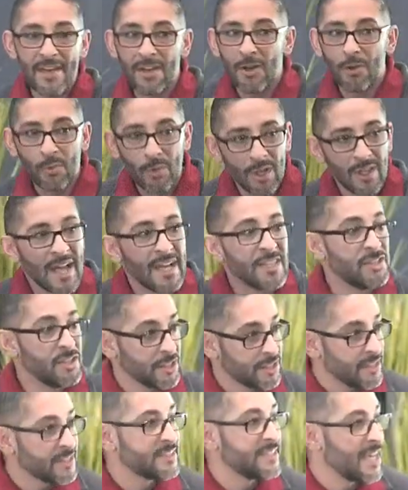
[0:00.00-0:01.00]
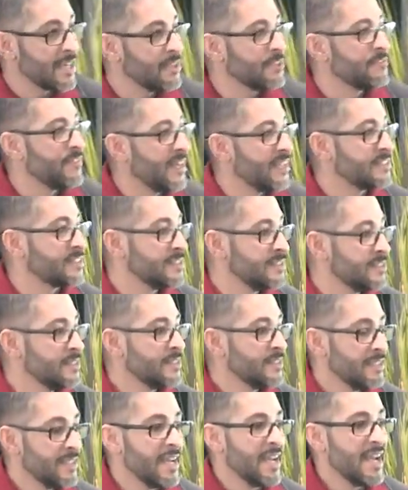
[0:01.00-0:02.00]
they don't realize you're going to sacrifice
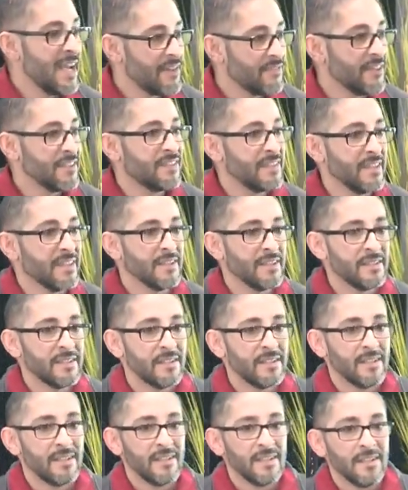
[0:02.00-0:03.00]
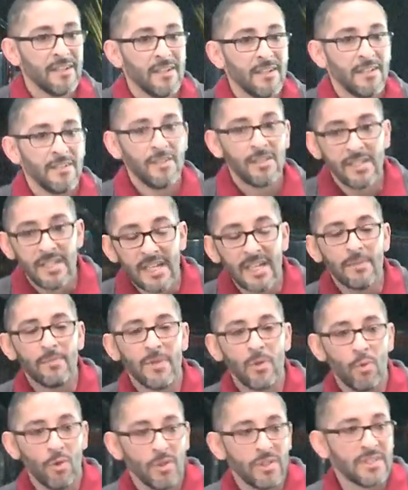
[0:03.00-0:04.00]
everything. You need to
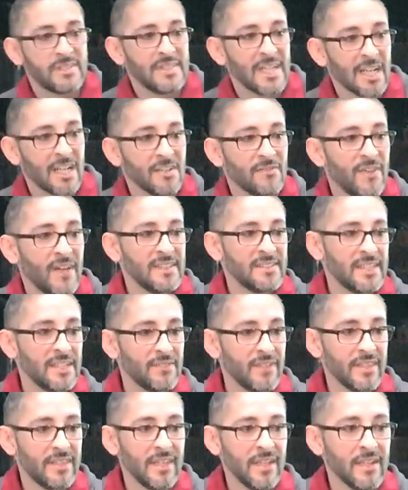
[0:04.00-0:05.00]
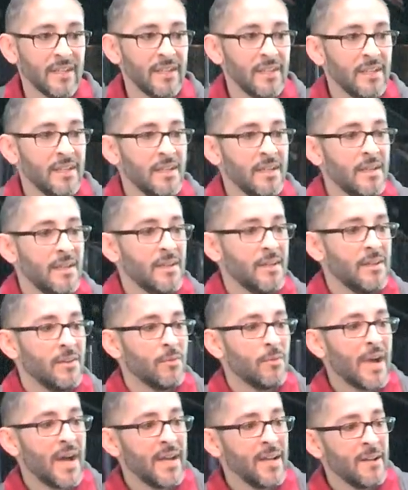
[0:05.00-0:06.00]
be willing to sacrifice everything,
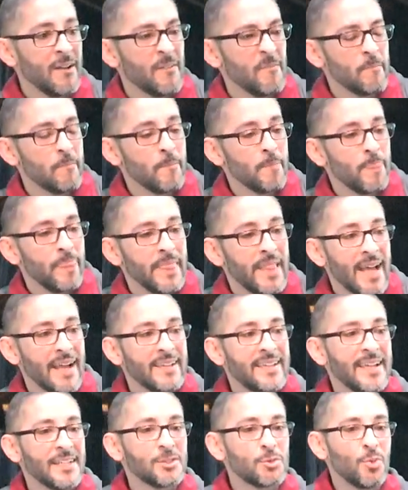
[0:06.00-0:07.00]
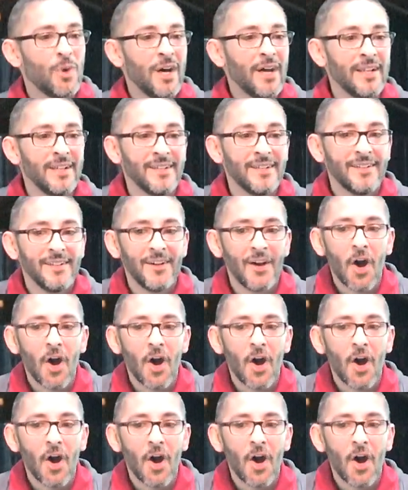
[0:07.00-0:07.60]
right? And guess what?